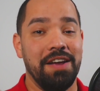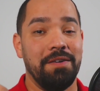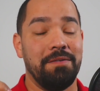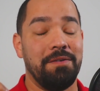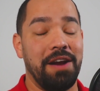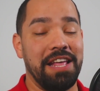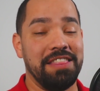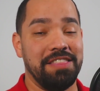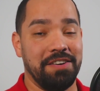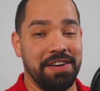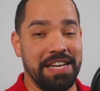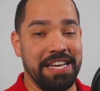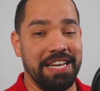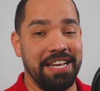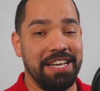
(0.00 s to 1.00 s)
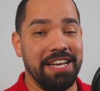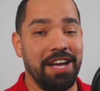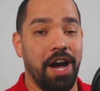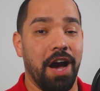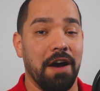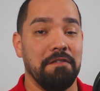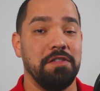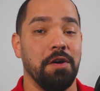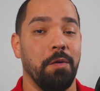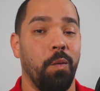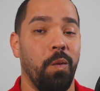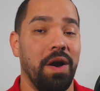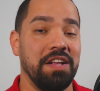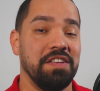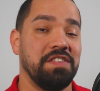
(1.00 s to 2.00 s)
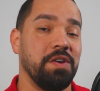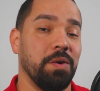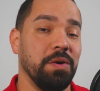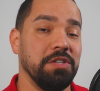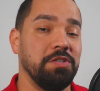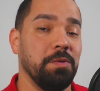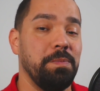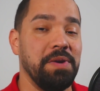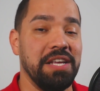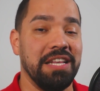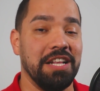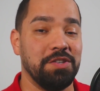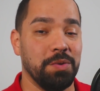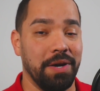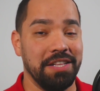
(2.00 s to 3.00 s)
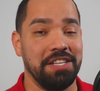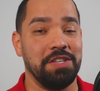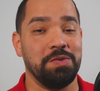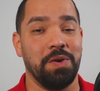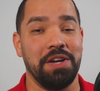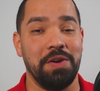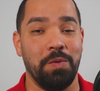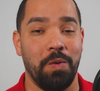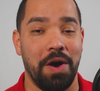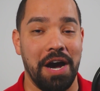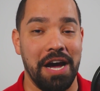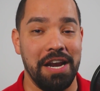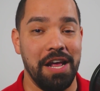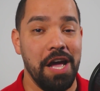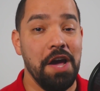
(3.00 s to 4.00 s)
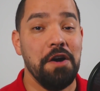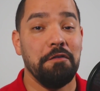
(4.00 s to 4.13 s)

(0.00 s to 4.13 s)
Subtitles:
rendering of the what is going to be the 2021